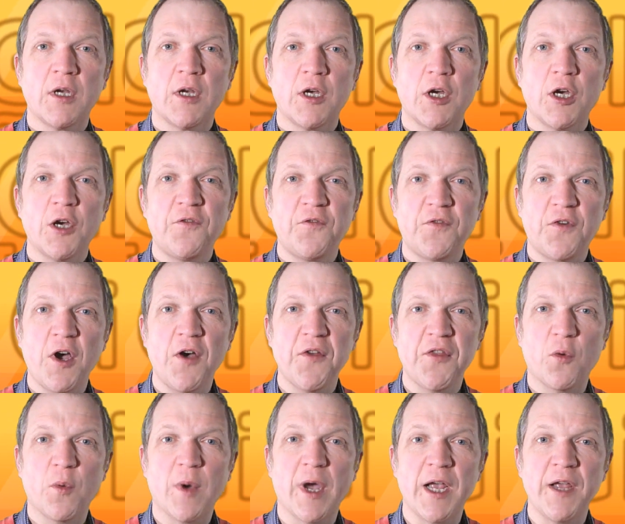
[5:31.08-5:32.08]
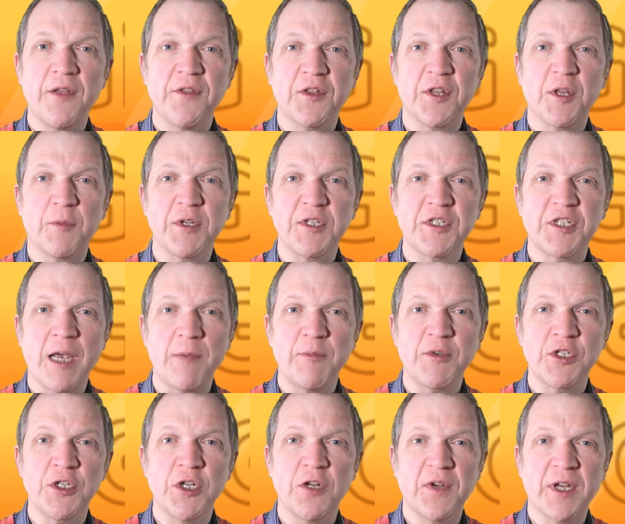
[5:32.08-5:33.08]
A further way that the
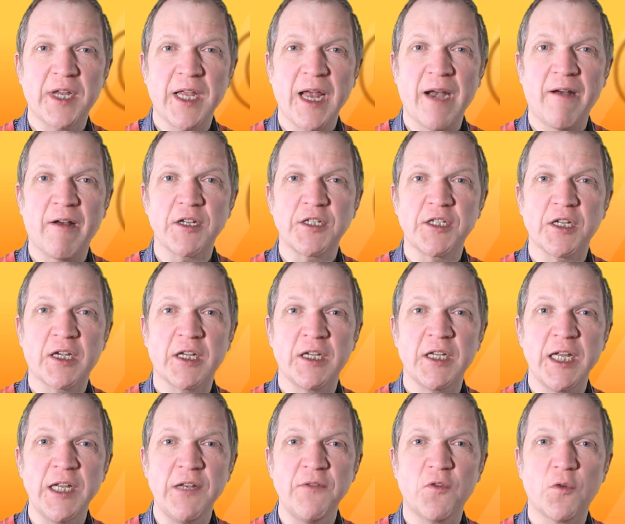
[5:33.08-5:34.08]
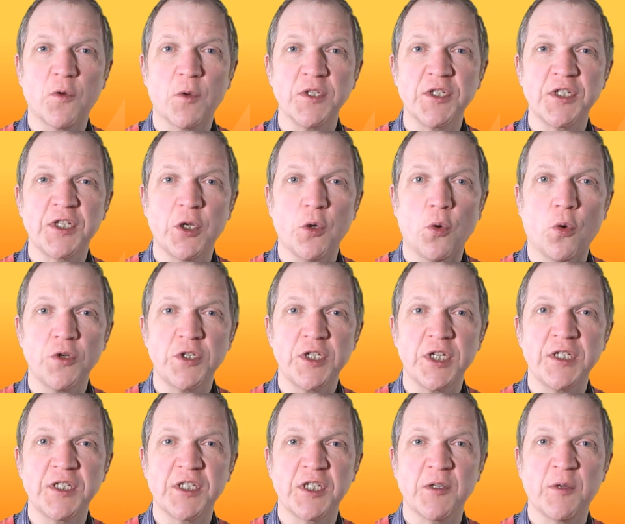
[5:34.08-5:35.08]
perception of a character can influence the
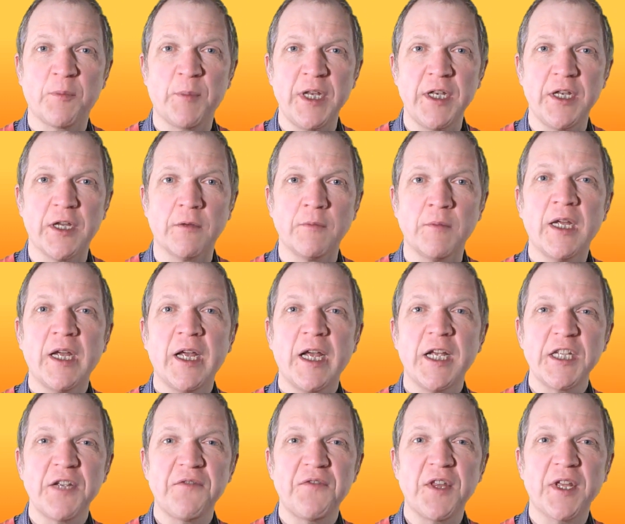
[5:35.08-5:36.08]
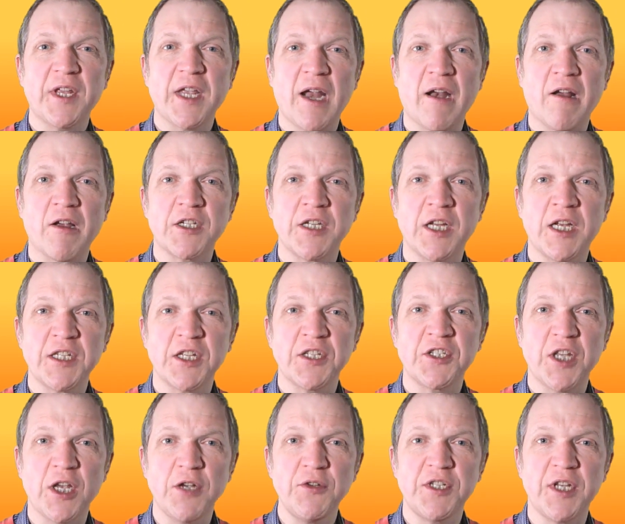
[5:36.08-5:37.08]
audience's opinion is if the character is
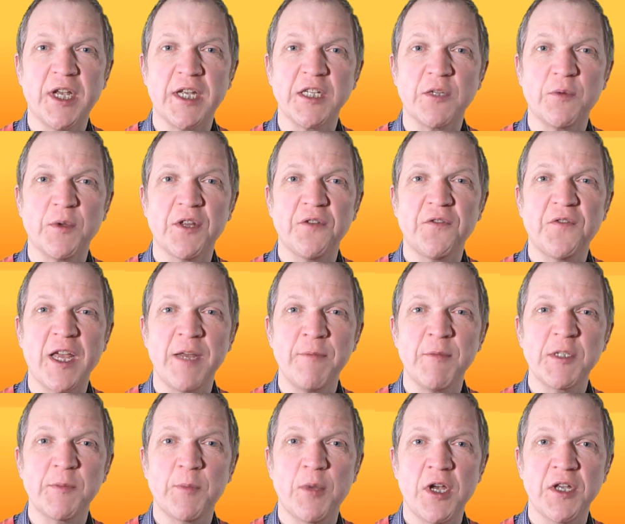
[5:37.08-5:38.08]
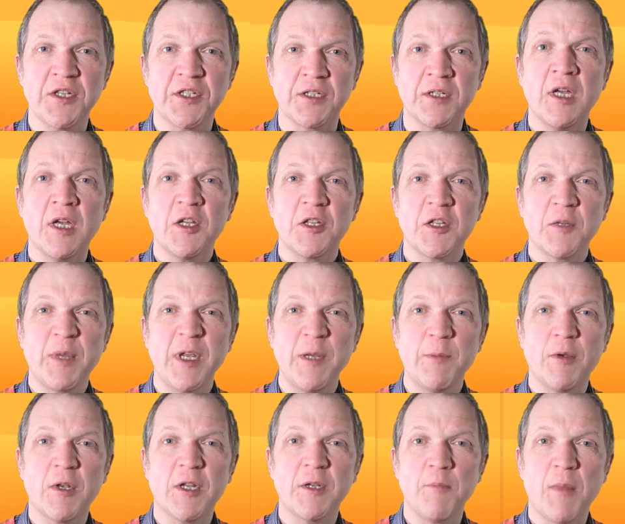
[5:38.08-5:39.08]
associated with a famous person that
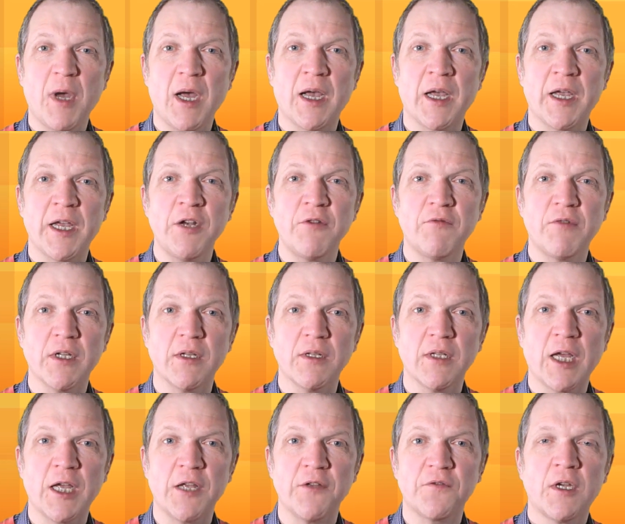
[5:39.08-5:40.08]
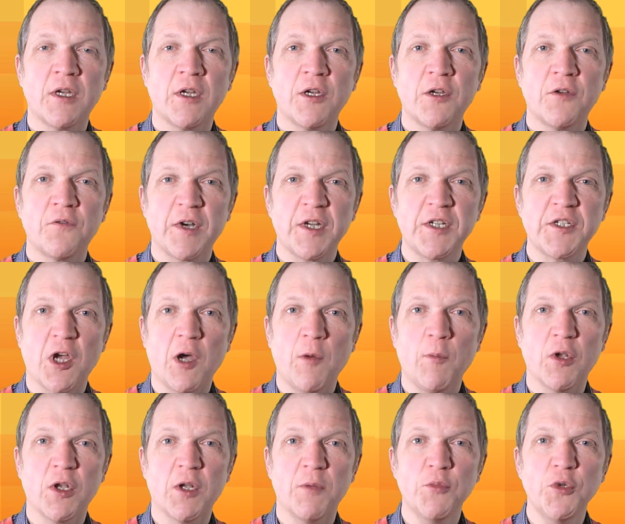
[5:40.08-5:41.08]
people admire in real life, for
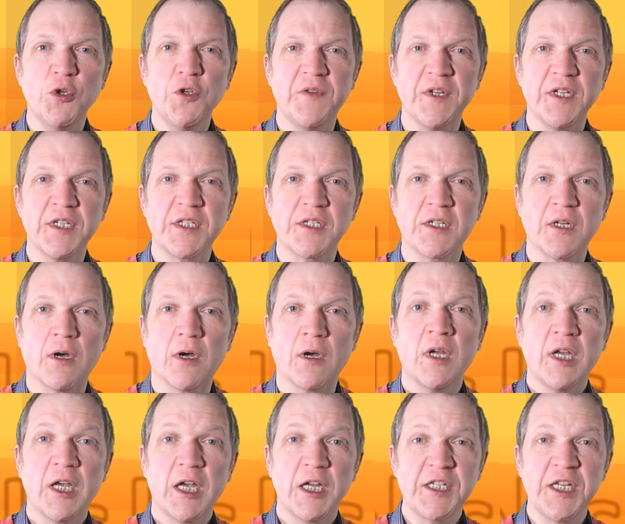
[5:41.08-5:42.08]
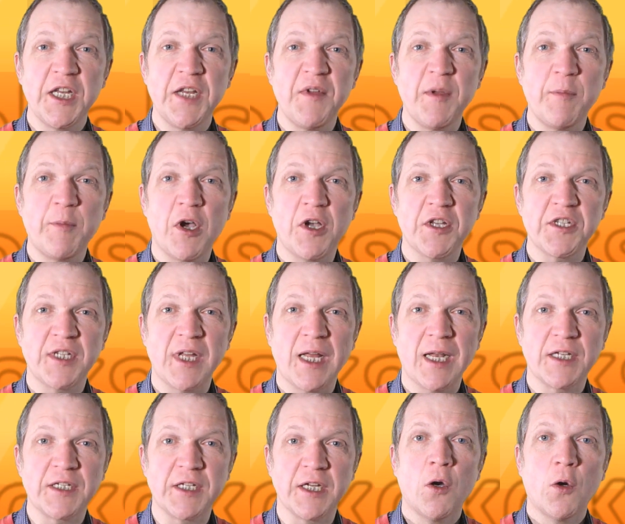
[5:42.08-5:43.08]
example a movie star, a TV
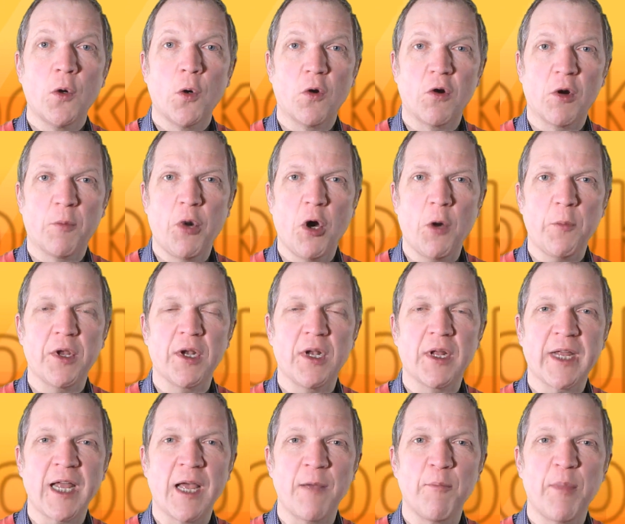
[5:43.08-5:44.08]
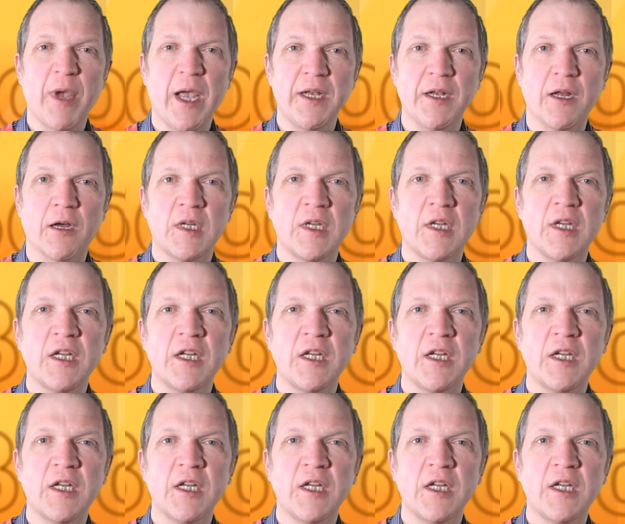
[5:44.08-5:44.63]
personality, or a popular campaigner.